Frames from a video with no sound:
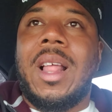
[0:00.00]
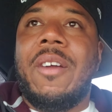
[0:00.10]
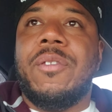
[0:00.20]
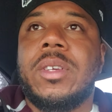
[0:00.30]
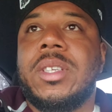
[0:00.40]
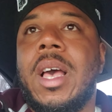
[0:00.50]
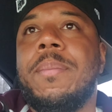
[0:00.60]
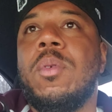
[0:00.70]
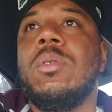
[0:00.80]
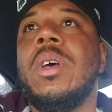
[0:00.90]
Like, for
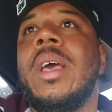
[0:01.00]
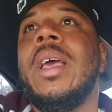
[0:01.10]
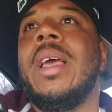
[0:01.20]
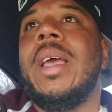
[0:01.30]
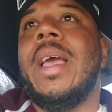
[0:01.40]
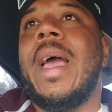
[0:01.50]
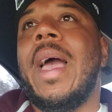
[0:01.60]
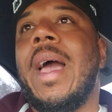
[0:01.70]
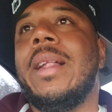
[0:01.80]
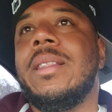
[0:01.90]
example, it
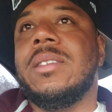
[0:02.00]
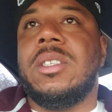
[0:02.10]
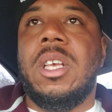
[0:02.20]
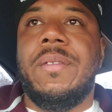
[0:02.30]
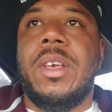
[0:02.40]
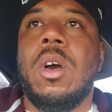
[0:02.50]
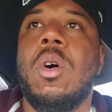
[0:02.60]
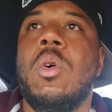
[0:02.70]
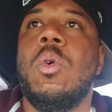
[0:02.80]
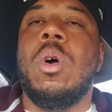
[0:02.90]
had the
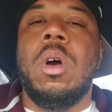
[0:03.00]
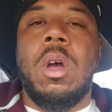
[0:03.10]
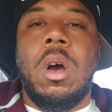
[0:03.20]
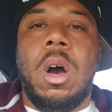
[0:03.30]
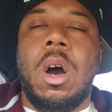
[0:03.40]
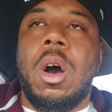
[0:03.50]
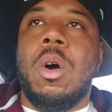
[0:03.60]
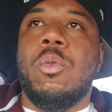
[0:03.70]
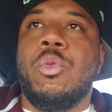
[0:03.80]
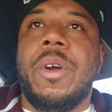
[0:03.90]
CVO
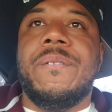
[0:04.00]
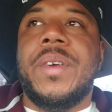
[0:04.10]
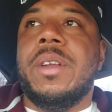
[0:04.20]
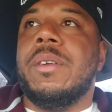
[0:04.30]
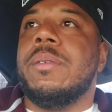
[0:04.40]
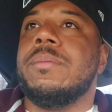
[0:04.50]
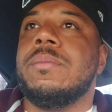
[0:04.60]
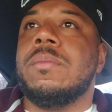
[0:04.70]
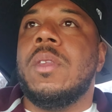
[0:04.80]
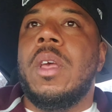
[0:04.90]
rear fender.
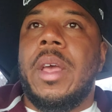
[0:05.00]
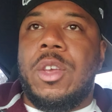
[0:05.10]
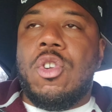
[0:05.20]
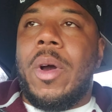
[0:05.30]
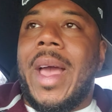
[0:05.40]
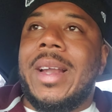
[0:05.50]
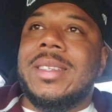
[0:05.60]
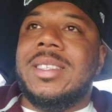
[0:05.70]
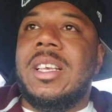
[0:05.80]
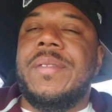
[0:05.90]
It had the
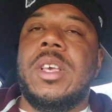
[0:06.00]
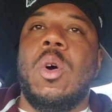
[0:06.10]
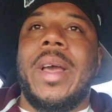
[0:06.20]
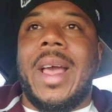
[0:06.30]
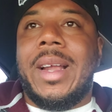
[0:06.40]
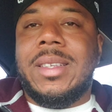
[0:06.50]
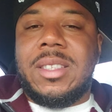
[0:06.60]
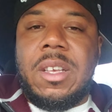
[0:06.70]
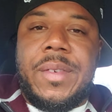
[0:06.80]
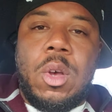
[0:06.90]

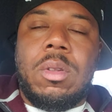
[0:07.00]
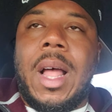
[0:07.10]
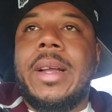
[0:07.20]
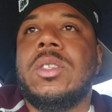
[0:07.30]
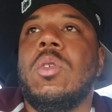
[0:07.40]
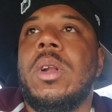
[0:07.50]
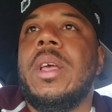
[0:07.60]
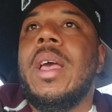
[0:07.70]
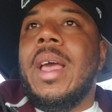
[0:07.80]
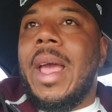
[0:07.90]
CVO lights on
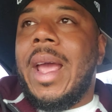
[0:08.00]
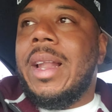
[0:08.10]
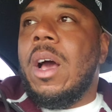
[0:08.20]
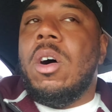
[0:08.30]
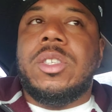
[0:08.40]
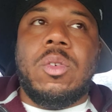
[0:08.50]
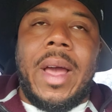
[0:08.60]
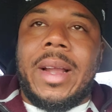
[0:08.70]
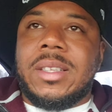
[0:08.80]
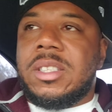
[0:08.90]
it, and it also
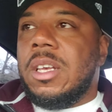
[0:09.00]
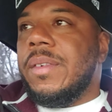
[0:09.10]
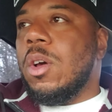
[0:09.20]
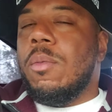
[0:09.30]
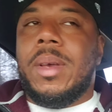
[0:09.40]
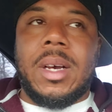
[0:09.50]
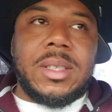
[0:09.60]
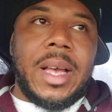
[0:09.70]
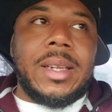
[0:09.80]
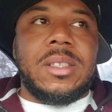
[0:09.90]
had the CVO
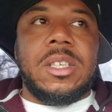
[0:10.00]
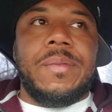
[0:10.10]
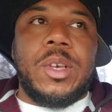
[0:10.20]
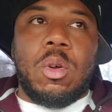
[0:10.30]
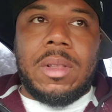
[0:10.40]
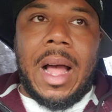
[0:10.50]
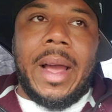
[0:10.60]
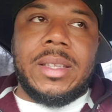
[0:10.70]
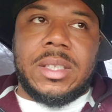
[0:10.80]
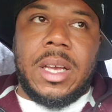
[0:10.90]
because it had the CVO
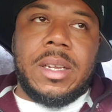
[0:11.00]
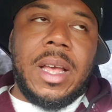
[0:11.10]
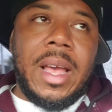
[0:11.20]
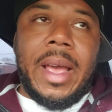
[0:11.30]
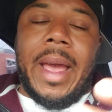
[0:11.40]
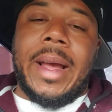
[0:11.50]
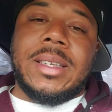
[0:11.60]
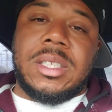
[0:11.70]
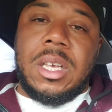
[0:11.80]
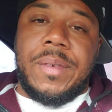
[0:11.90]
lights, and it had
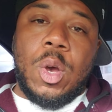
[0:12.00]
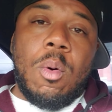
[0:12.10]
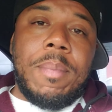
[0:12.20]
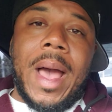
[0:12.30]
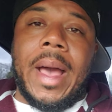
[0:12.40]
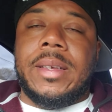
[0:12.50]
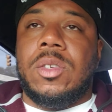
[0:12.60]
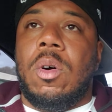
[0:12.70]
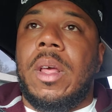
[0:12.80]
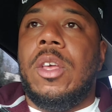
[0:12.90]
the CVO bags
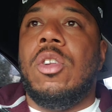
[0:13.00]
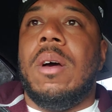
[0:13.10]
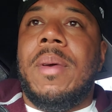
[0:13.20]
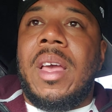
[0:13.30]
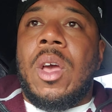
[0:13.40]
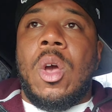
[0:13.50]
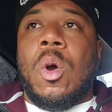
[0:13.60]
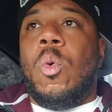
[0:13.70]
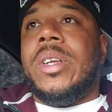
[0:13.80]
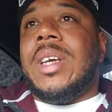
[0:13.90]
on it. You know what I mean?
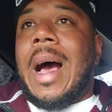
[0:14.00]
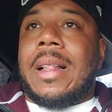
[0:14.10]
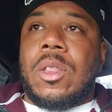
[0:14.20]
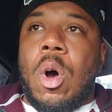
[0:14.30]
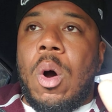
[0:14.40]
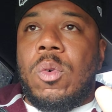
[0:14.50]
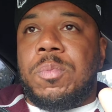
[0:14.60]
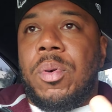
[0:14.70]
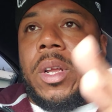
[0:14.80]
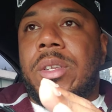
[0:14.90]
Which I thought was
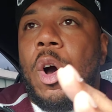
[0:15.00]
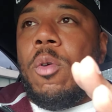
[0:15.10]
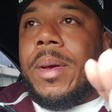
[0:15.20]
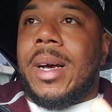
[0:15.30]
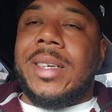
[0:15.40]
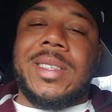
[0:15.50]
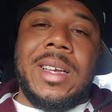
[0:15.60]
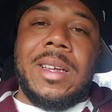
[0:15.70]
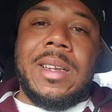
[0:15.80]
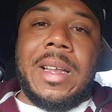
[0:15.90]
pretty dope
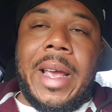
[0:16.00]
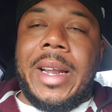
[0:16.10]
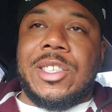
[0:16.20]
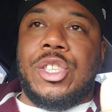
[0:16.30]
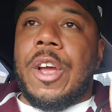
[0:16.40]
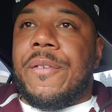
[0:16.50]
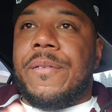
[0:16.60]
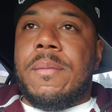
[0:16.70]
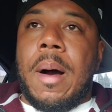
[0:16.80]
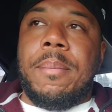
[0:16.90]
and it's different
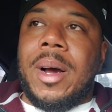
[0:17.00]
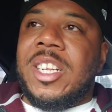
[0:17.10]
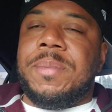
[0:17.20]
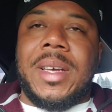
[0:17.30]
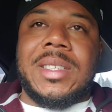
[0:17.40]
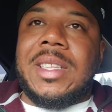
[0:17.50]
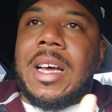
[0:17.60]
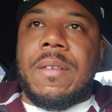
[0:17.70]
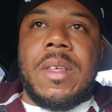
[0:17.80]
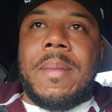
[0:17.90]
from my buddies because
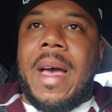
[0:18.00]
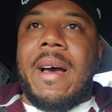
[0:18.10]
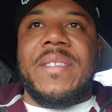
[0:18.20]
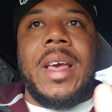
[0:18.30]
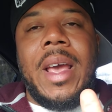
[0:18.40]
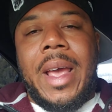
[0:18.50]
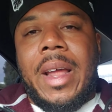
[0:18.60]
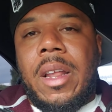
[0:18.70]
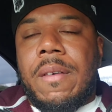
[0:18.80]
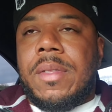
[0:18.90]
none of them have
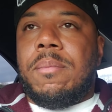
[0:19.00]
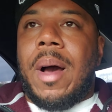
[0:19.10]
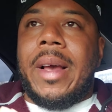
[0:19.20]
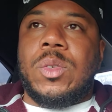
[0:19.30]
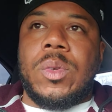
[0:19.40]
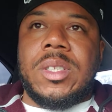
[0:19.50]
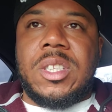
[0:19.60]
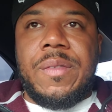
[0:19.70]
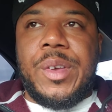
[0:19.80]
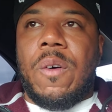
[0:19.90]
any of the bikes with the
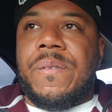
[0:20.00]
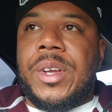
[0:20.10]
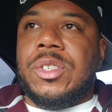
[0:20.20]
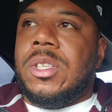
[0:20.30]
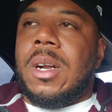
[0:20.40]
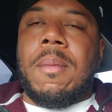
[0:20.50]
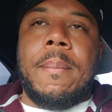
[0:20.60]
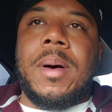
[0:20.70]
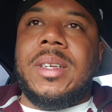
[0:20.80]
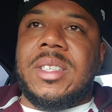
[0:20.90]
CVO features. None of my
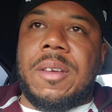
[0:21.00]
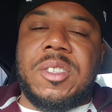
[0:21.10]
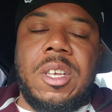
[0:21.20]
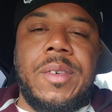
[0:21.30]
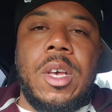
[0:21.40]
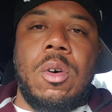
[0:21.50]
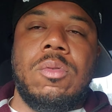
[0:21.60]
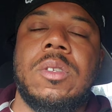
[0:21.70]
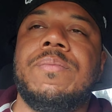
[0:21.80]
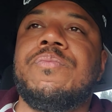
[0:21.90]
buddies have
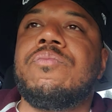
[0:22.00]
CVOs.